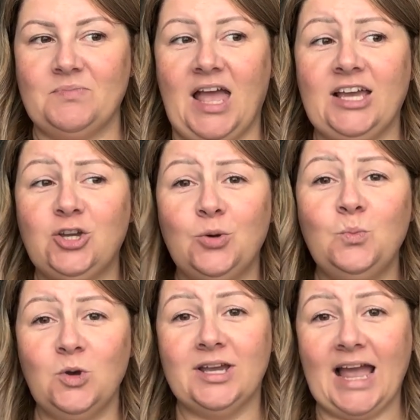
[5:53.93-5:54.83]
and
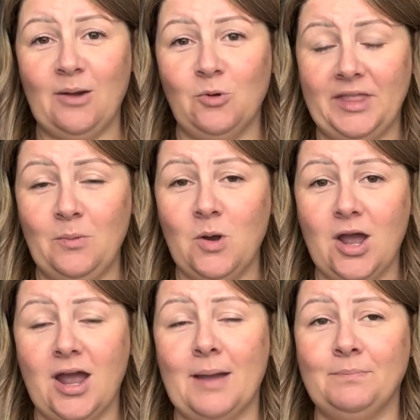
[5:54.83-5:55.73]
couldn't work out what they were
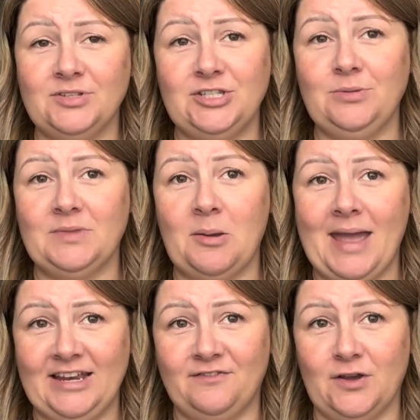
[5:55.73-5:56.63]
and presumed they were
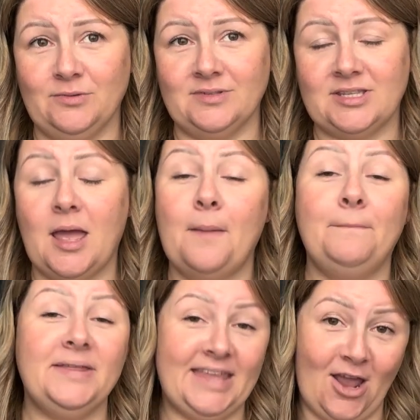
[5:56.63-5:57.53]
headphones,
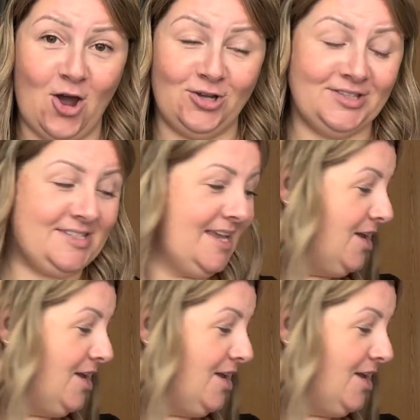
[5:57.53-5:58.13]
but they aren't.